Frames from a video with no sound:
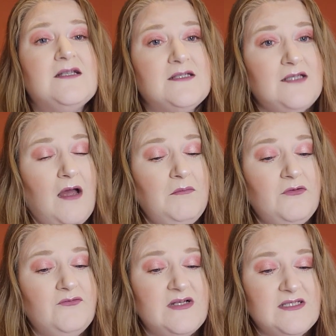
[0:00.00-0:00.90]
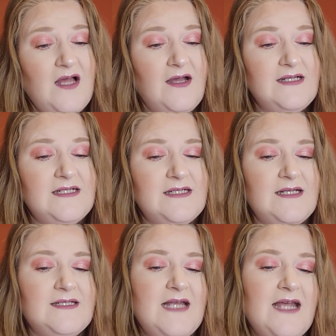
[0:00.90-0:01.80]
Some resided
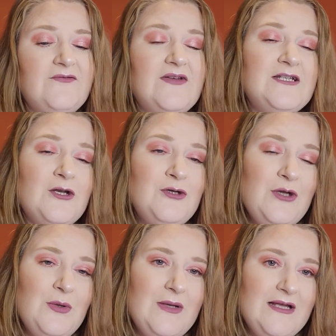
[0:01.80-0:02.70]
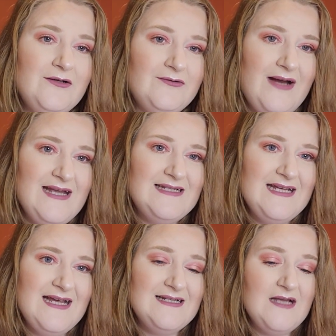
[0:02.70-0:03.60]
in David's newly
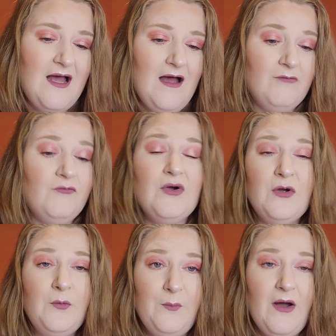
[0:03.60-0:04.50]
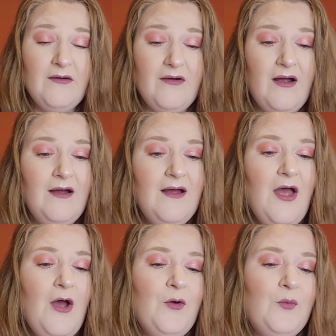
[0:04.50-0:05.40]
created royal borough,
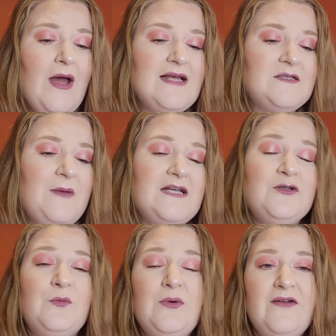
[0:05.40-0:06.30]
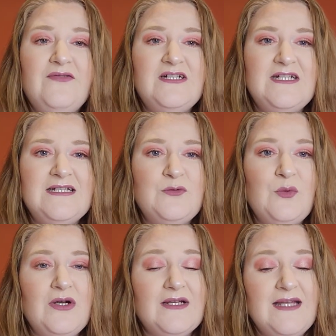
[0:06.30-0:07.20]
where special privileges
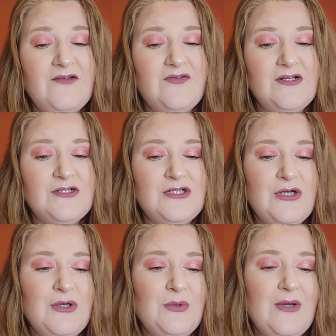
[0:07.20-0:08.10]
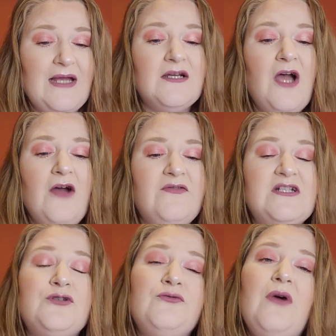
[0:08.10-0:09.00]
were given to
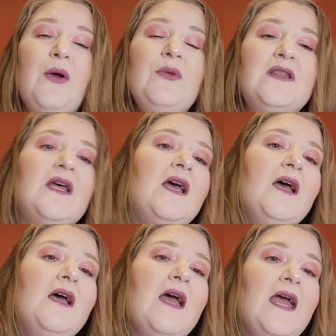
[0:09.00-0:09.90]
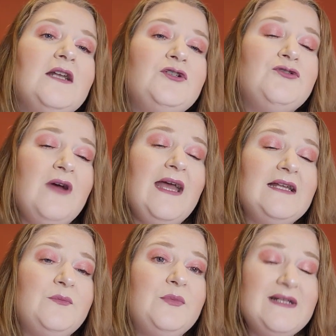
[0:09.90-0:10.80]
encourage growth in
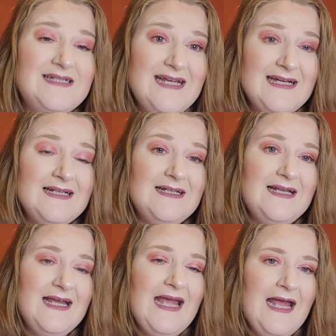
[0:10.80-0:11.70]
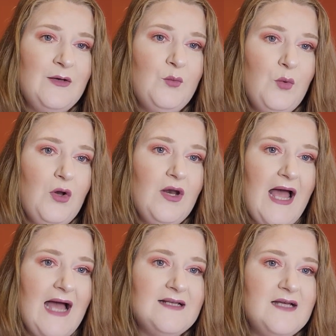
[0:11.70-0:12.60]
trade, particularly in wool
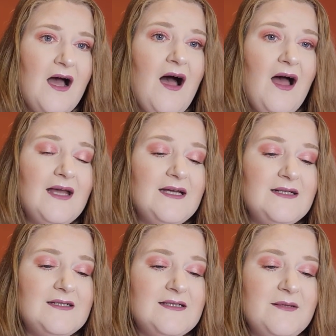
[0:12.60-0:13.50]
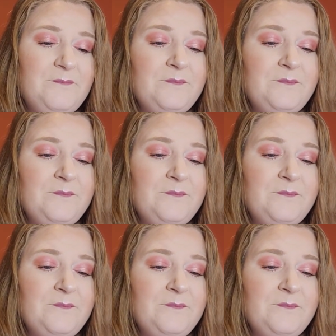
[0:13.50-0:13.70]
and hides.